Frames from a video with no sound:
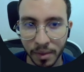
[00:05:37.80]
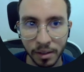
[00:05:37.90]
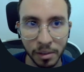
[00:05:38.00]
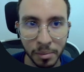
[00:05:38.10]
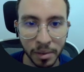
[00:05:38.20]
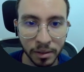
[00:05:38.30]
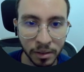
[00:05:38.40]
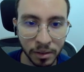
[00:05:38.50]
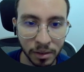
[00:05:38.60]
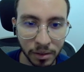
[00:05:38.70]
the
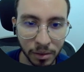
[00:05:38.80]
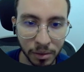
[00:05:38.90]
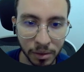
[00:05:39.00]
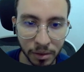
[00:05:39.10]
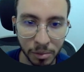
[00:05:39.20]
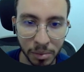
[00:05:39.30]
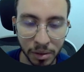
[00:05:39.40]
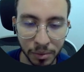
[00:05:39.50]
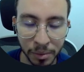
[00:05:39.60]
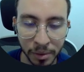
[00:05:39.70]
message is going to be
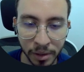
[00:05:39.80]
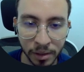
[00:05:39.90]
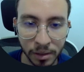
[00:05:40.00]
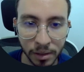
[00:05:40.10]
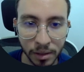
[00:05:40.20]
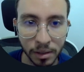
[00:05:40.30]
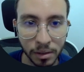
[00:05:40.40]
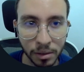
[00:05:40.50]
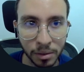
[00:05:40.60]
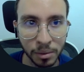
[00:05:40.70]
forwarded
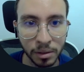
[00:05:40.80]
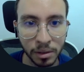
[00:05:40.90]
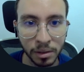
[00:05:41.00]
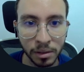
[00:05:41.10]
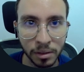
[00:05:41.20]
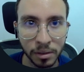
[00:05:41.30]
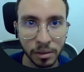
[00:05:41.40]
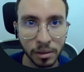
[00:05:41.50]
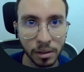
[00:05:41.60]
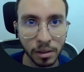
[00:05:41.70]
to this
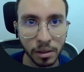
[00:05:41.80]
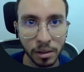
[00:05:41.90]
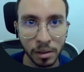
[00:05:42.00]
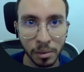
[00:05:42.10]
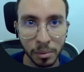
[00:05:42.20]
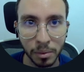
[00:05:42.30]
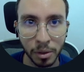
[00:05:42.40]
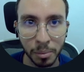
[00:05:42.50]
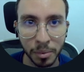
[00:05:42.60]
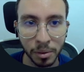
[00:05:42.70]

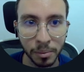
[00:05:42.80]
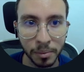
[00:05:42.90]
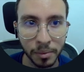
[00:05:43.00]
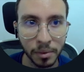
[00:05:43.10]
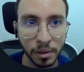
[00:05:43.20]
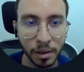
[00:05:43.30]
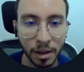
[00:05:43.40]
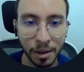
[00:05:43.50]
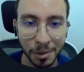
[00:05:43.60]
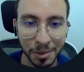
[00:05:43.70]
crypto
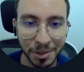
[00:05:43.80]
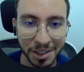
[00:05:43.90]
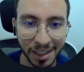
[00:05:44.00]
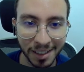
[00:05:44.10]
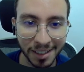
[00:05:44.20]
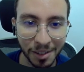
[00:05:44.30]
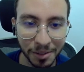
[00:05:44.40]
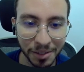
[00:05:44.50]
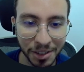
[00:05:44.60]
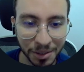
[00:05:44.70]
call chat
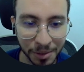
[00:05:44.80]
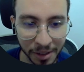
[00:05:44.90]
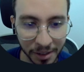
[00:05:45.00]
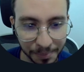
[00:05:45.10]
on Discord.